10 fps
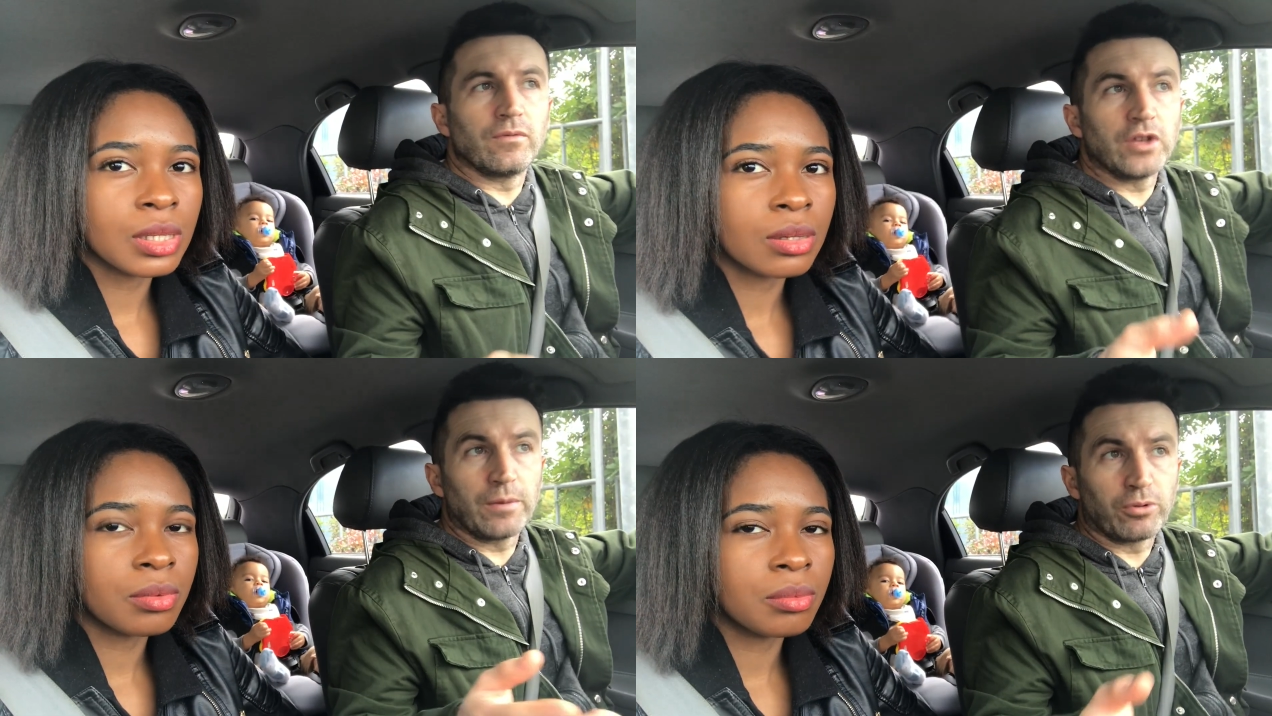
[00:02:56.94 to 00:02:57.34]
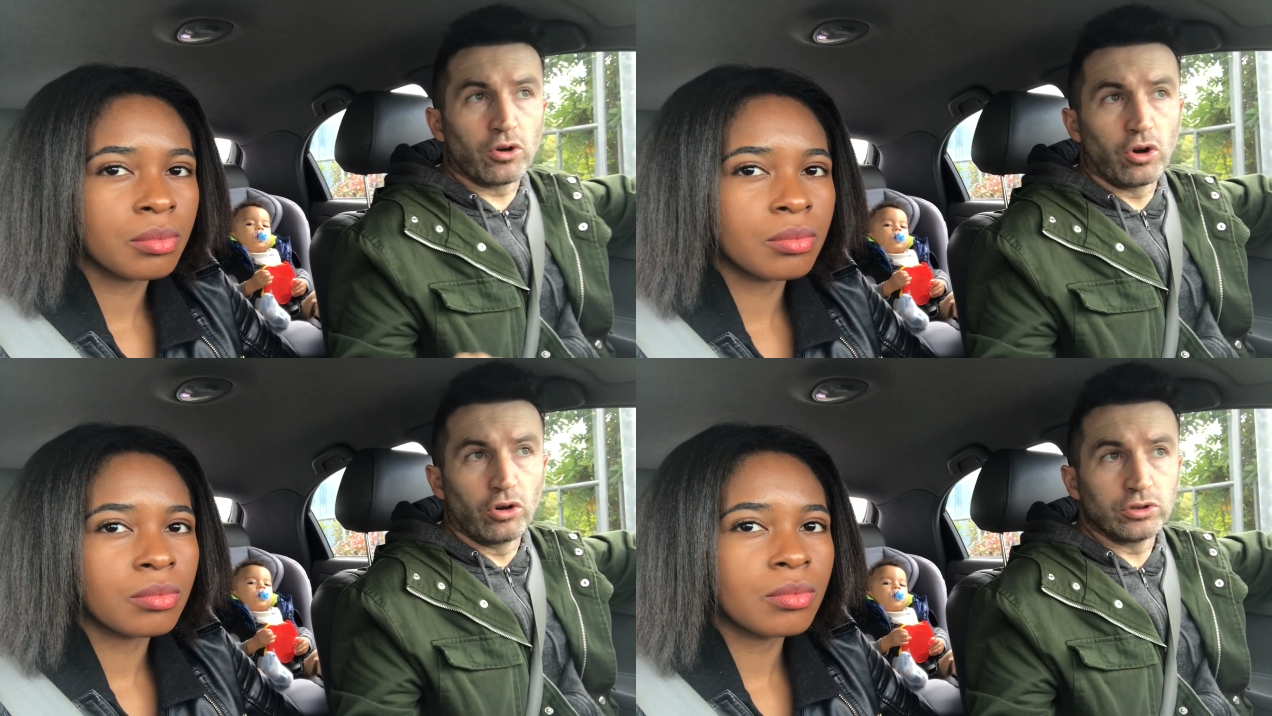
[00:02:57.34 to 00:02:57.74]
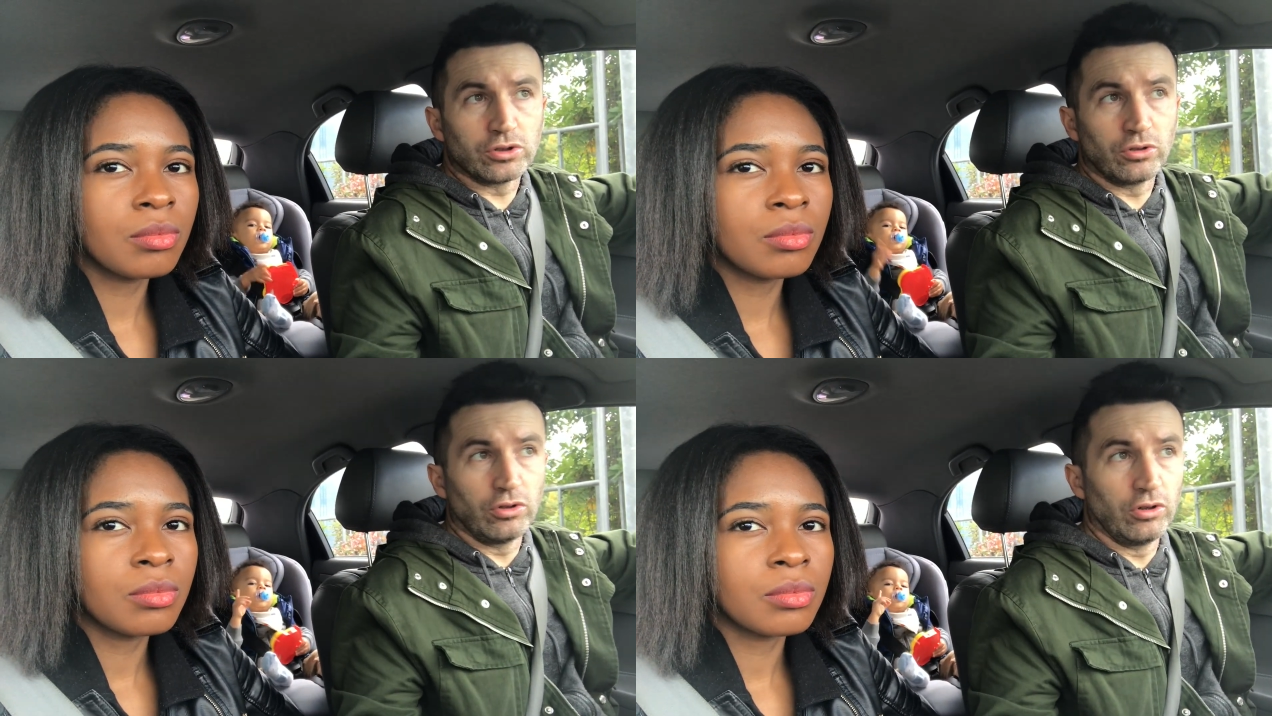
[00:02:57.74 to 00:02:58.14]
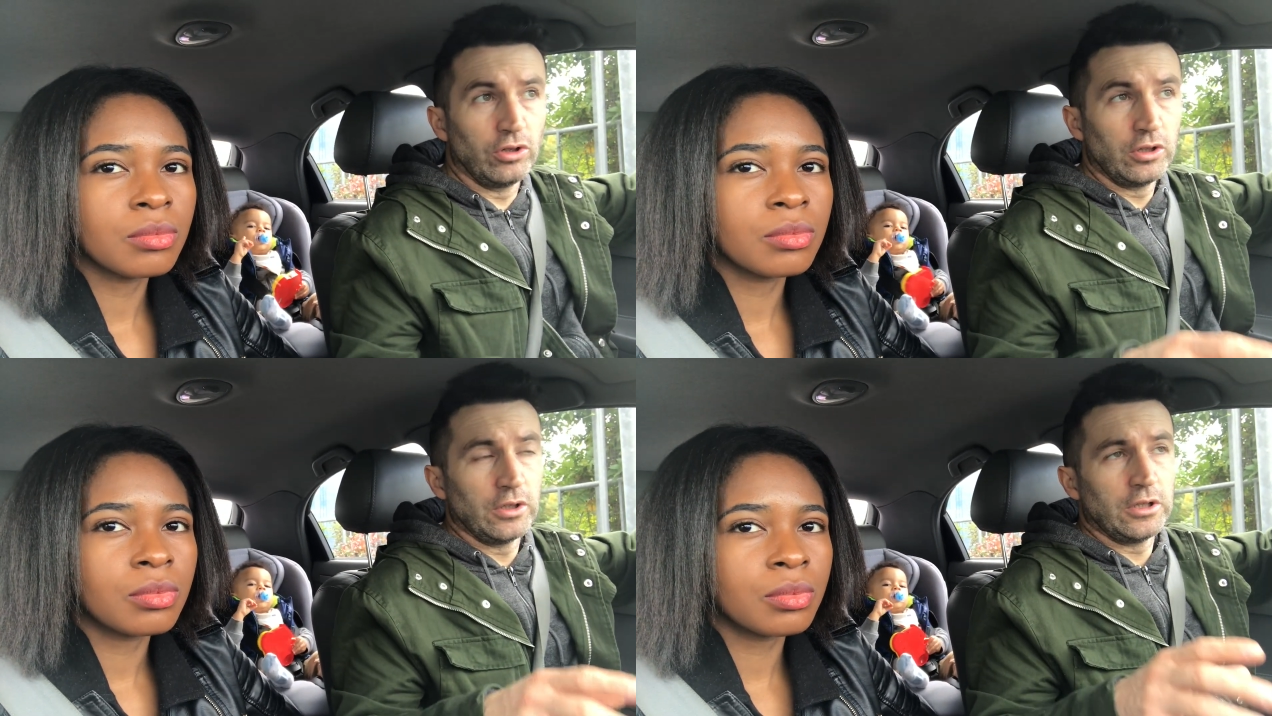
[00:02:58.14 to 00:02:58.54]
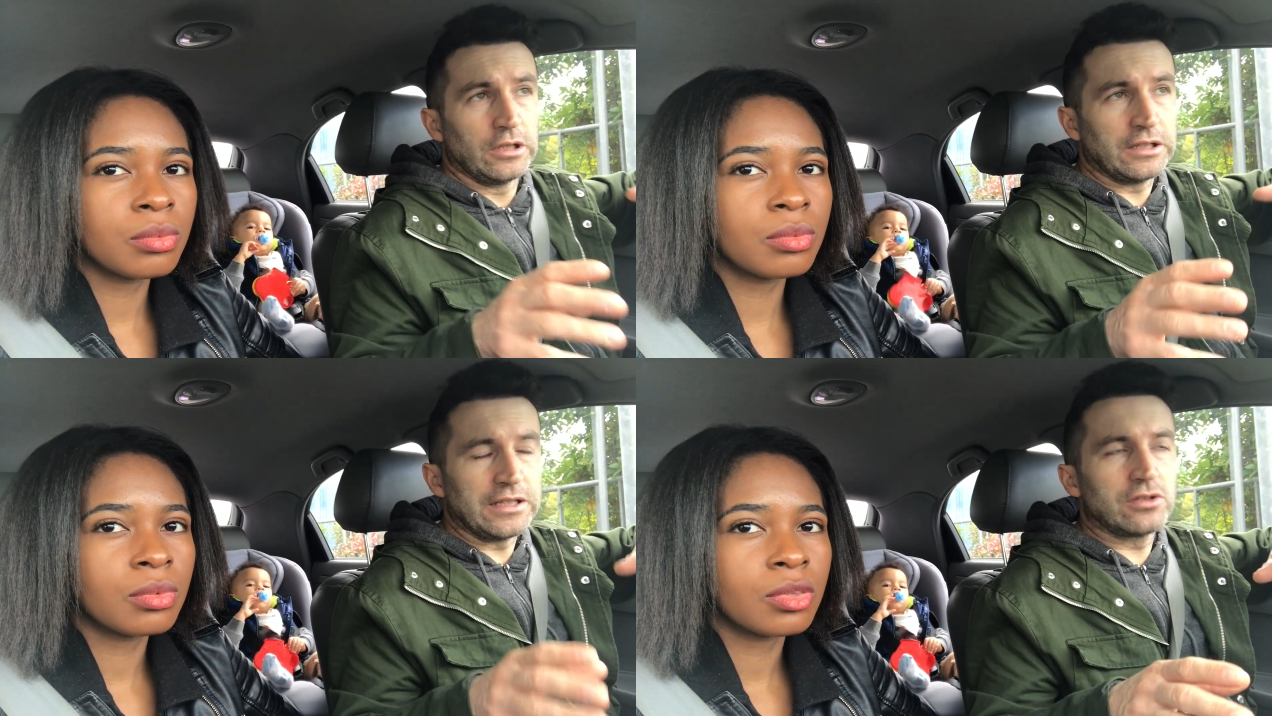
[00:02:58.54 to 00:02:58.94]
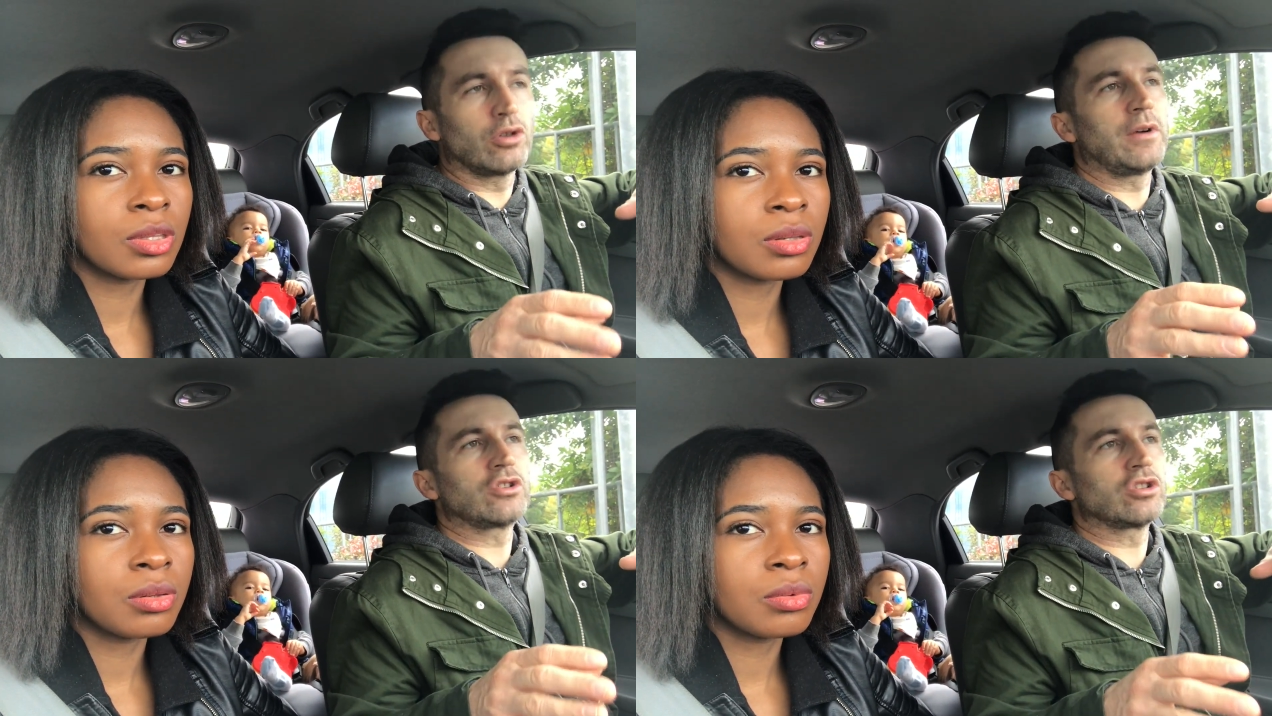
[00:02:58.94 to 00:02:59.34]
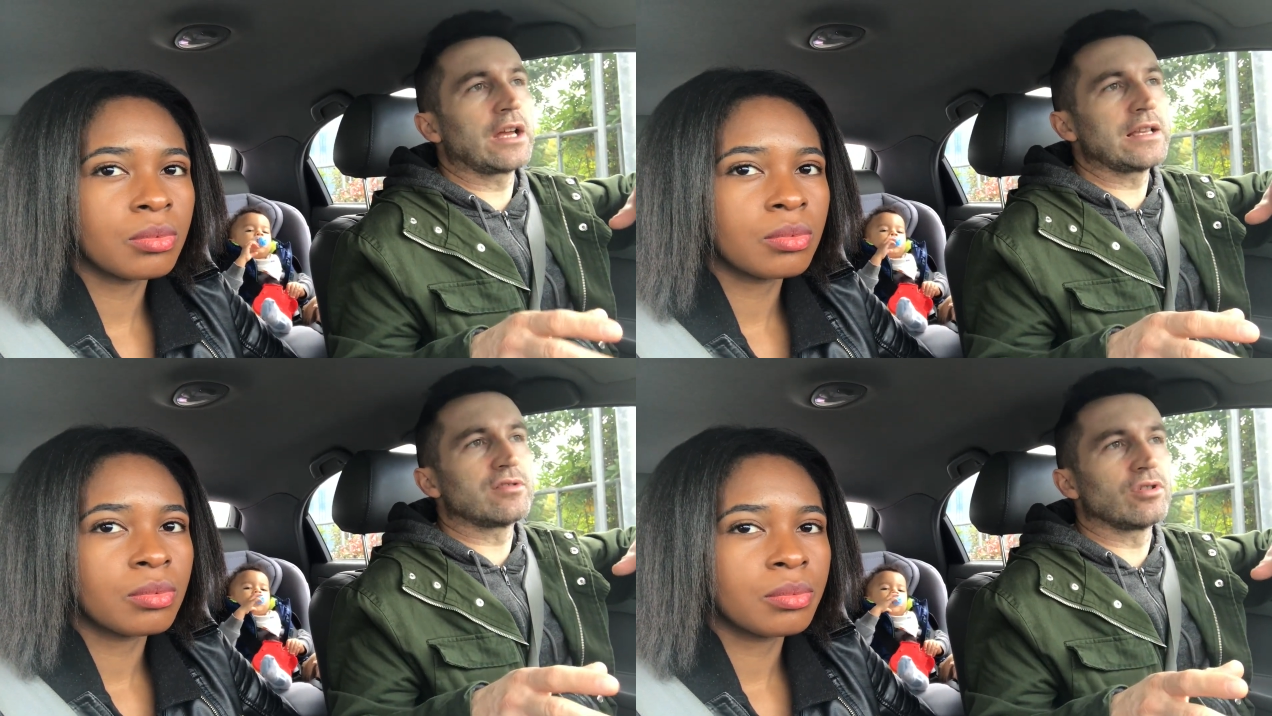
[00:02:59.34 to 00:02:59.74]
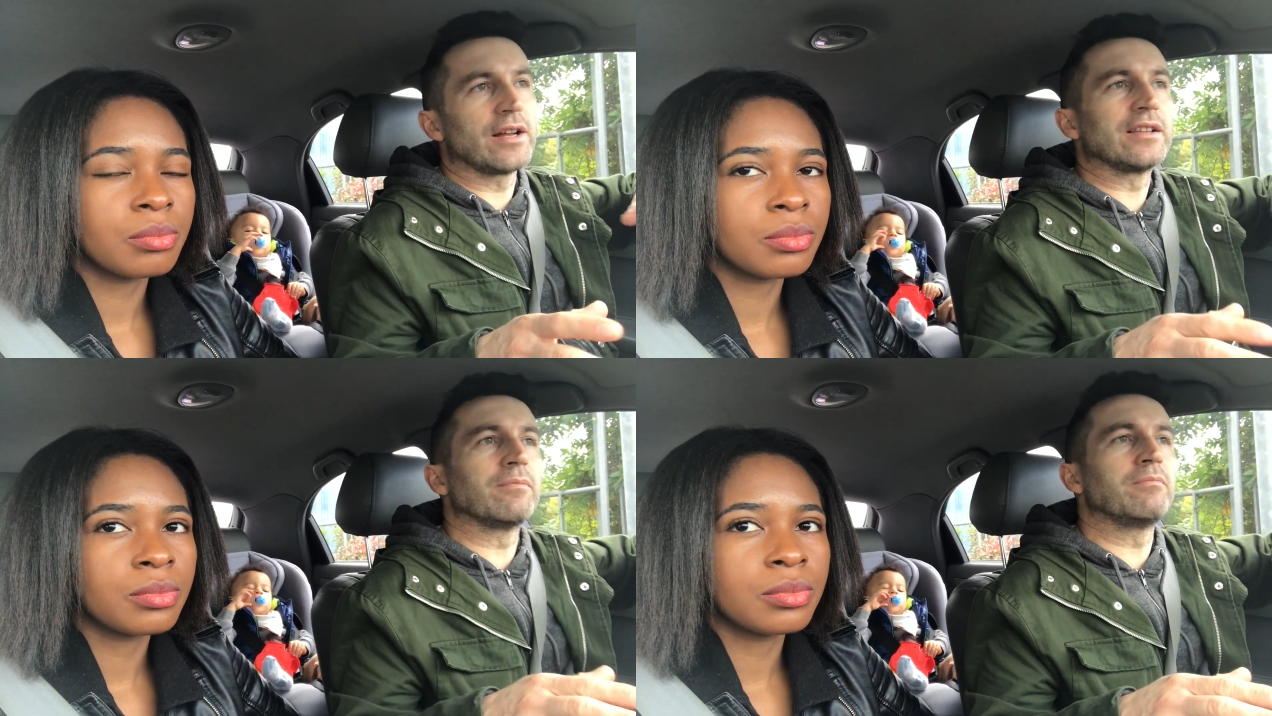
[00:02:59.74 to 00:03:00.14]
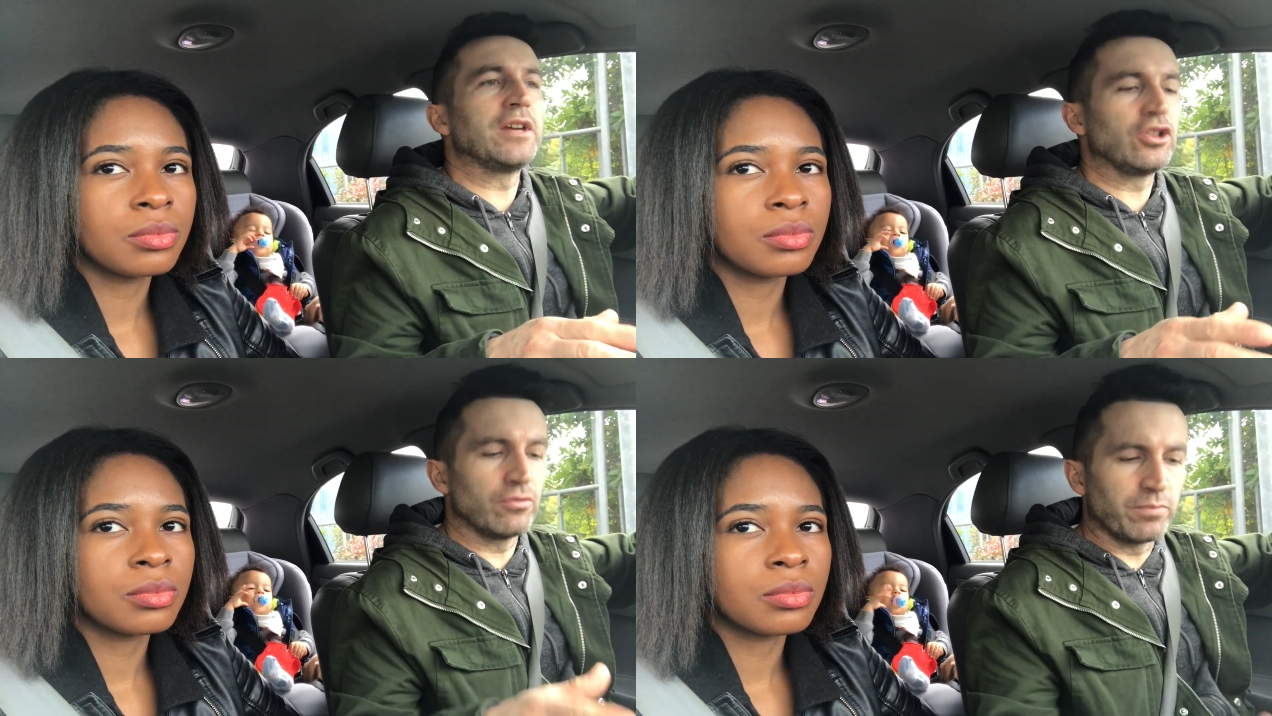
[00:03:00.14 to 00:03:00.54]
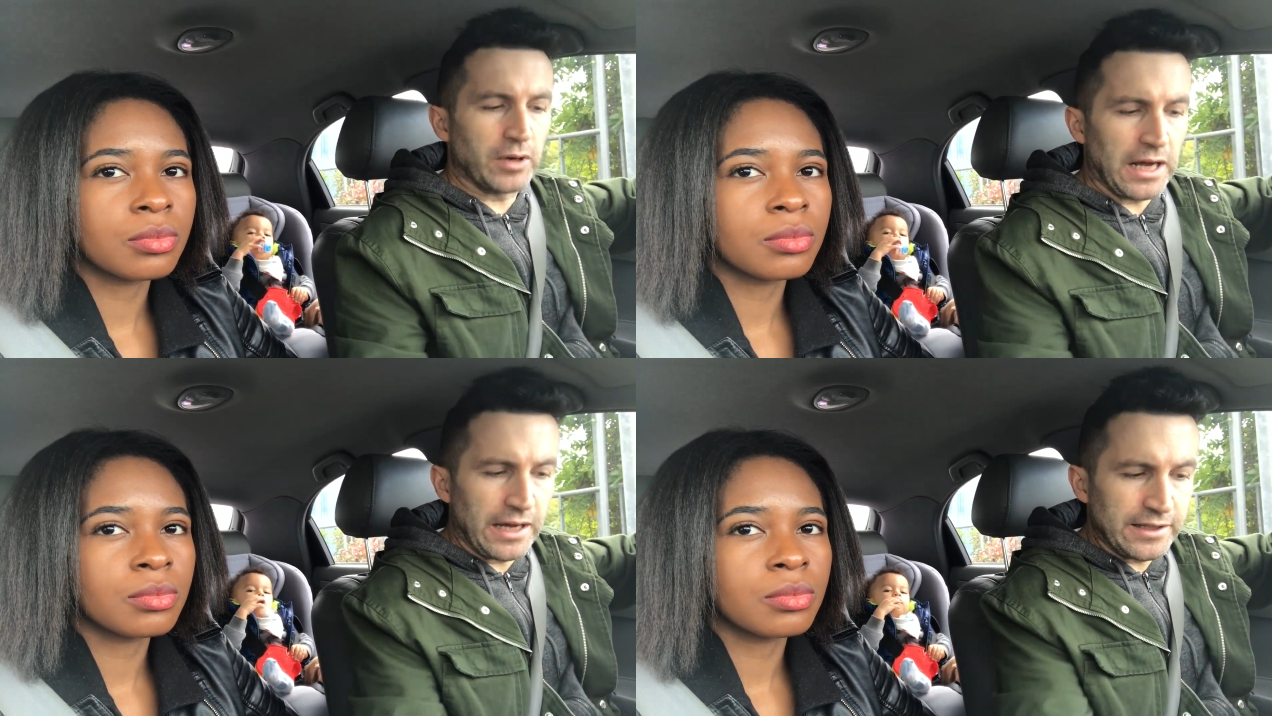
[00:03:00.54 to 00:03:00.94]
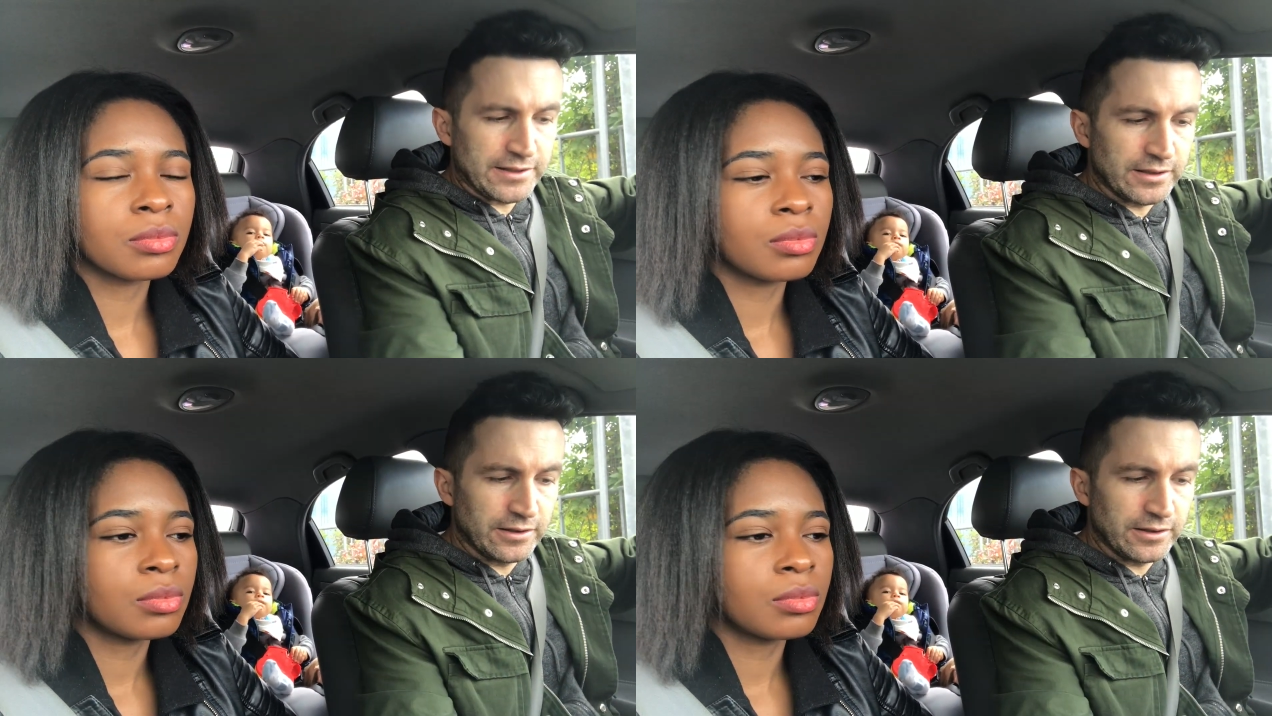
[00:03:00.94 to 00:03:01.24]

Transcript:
Speaker 1: Via Proconsolo. Mm. There is so much restaurant, medium price.